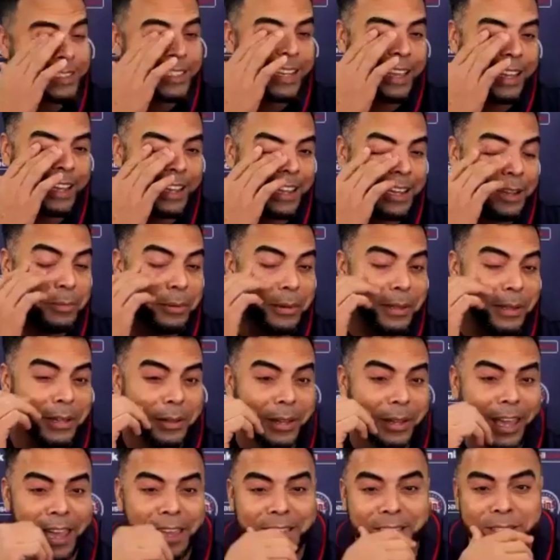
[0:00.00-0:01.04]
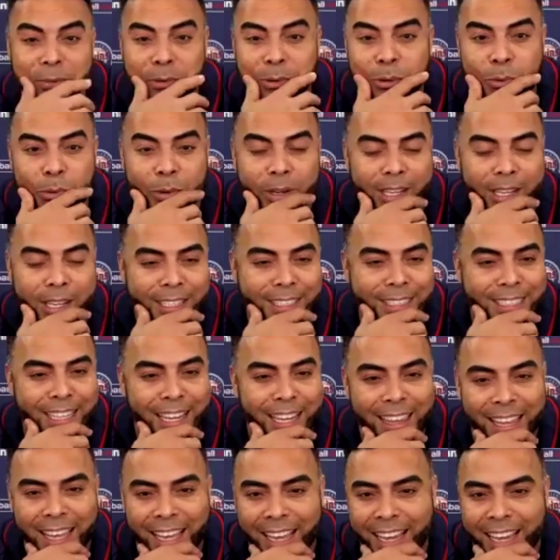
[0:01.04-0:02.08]
like every game that we win is
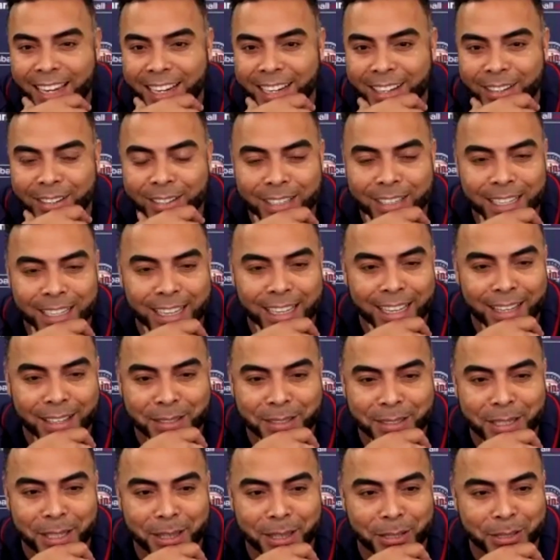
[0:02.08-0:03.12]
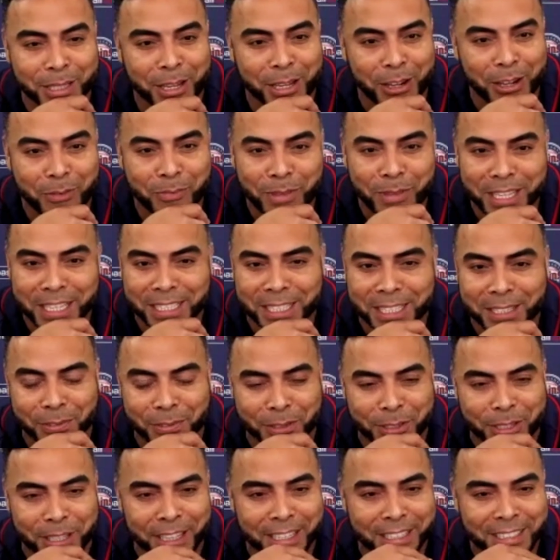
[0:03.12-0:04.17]
like that, you know. It, it doesn't come easy
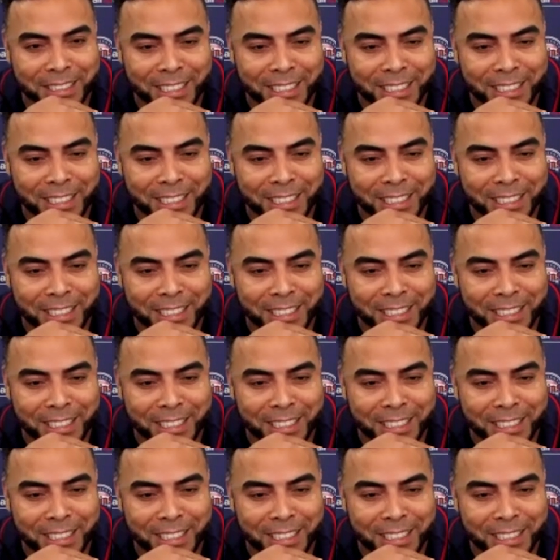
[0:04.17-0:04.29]
for us.